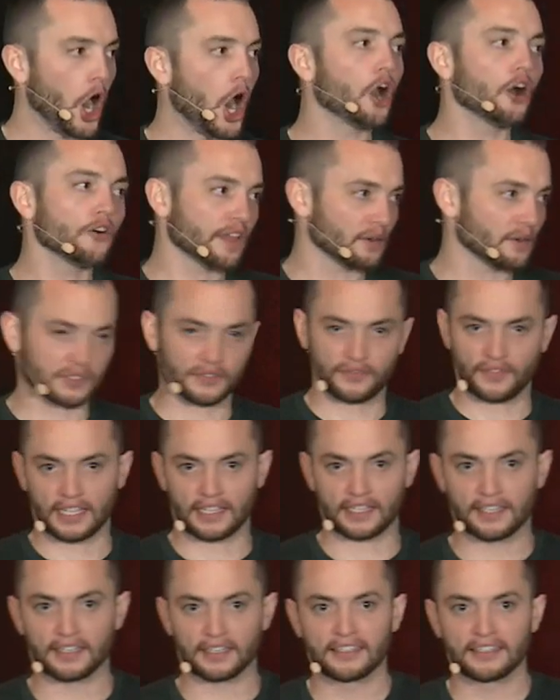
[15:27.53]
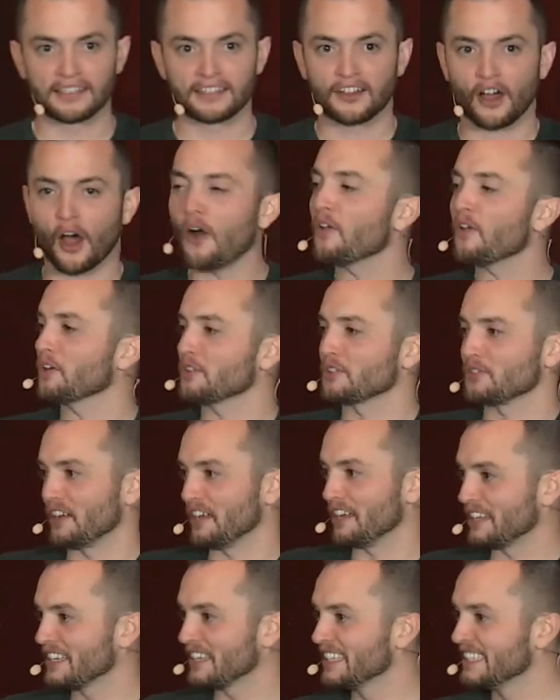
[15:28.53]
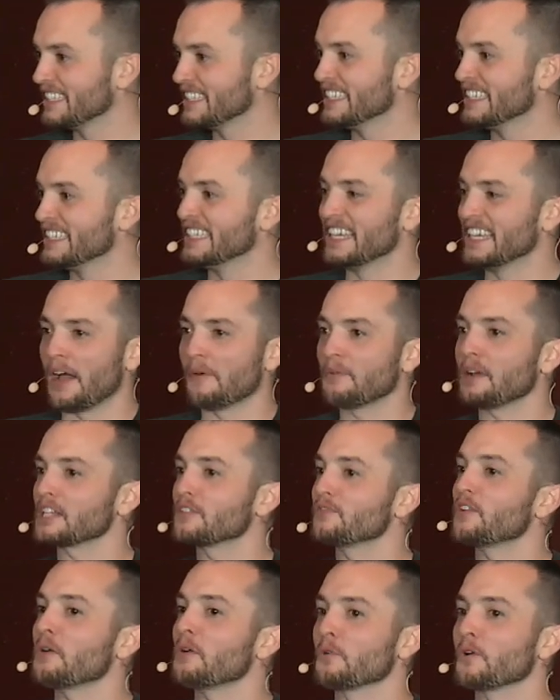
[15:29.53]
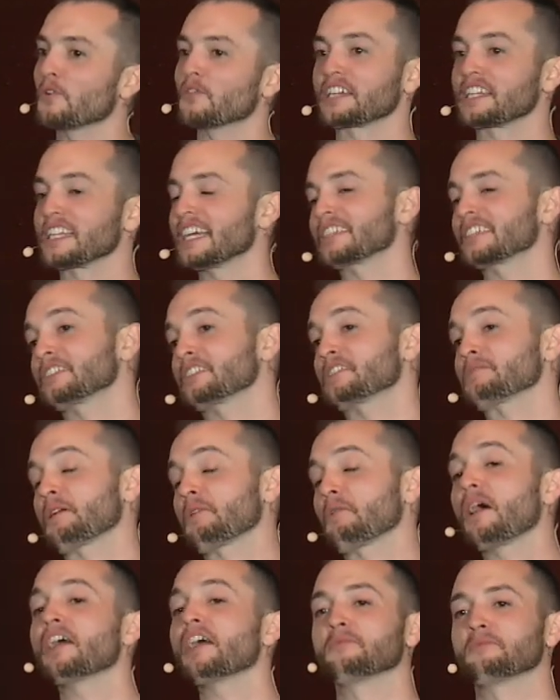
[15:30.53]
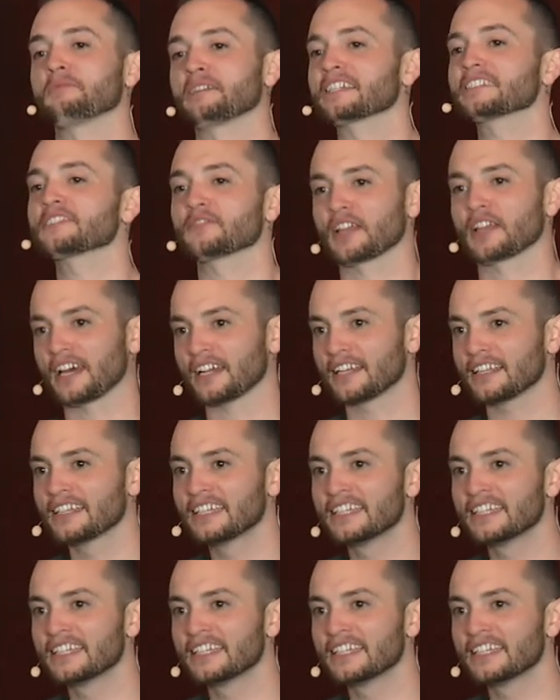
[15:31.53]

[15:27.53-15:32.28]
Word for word: All of that was fake, all of that was fake. How many of you guys felt more of a connection to my wife because of that?